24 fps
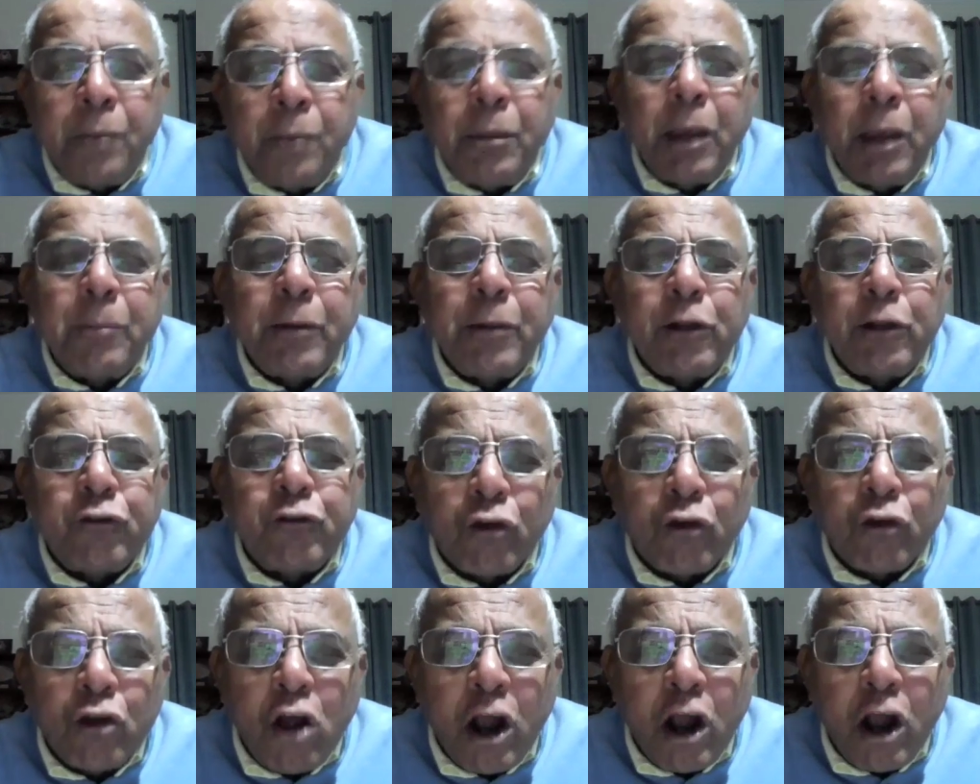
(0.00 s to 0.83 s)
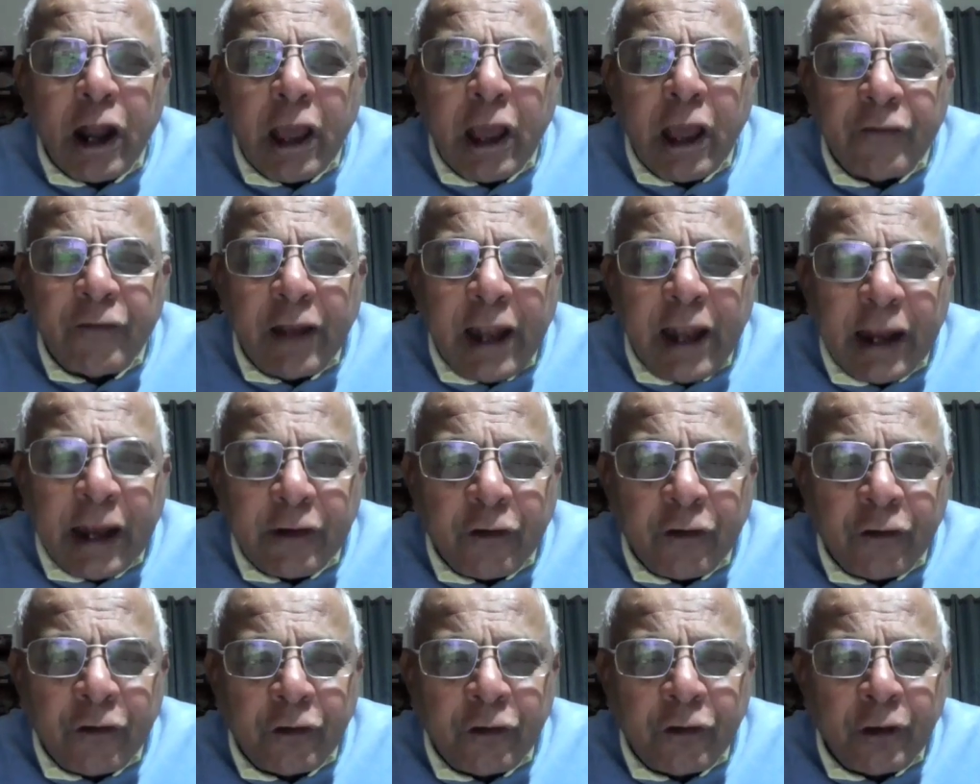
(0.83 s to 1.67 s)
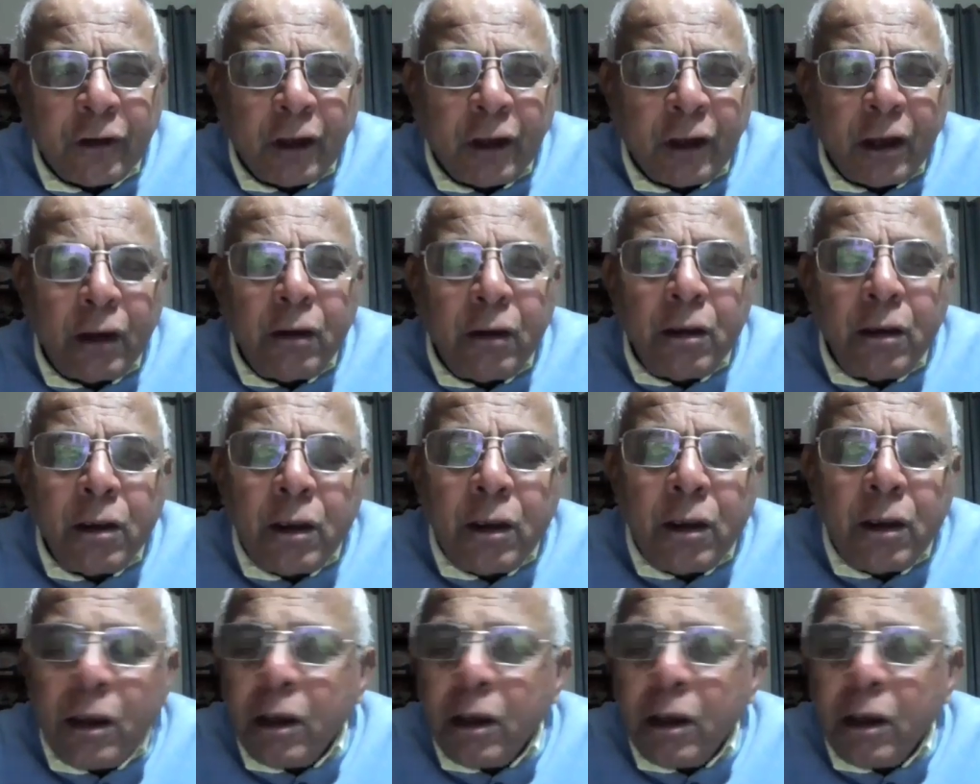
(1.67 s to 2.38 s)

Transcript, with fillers: People should not have electricity.